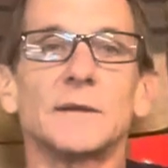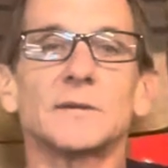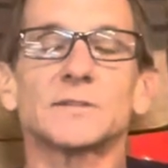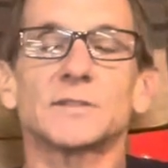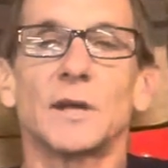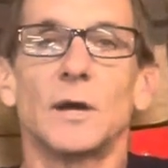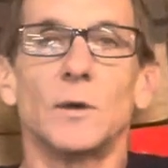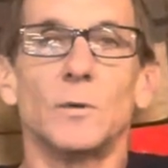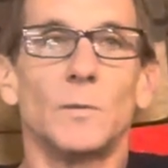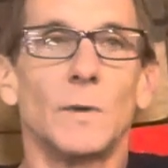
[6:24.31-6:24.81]

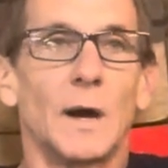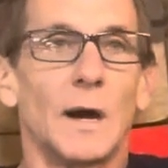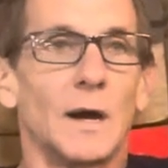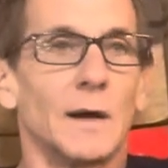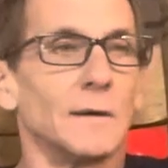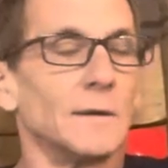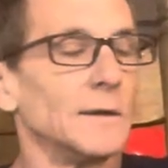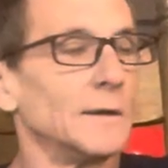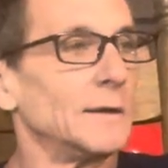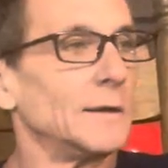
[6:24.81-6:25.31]
So
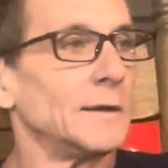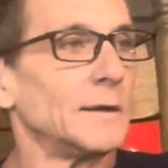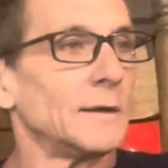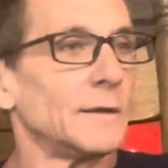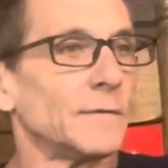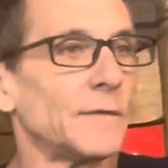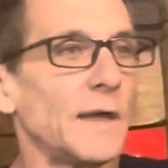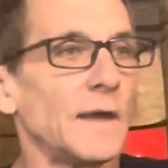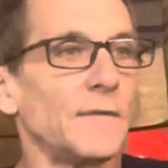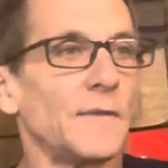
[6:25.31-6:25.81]

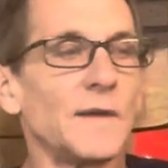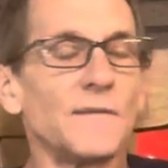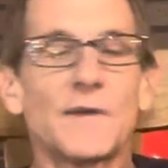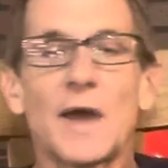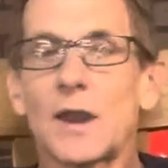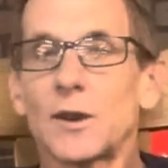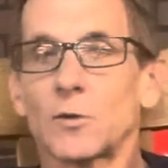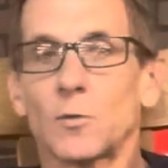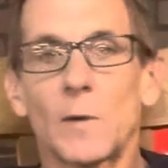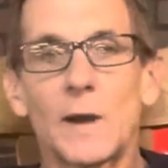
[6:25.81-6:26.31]
they've
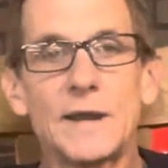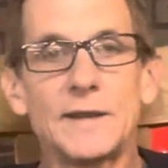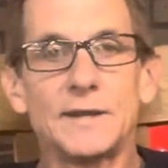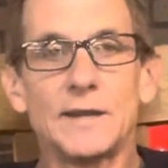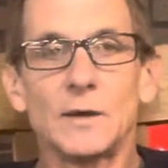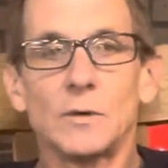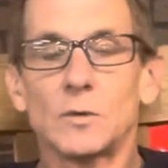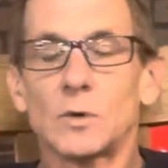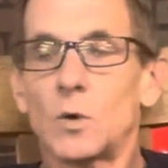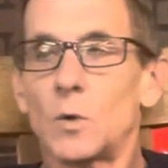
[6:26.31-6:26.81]
got a great
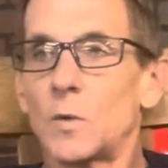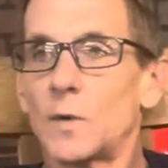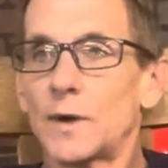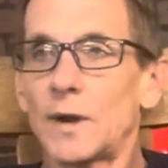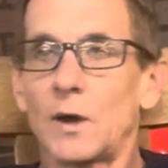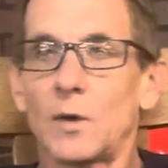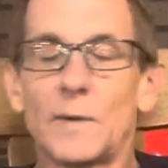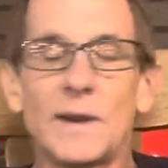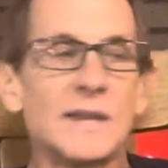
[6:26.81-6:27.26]
deal going on.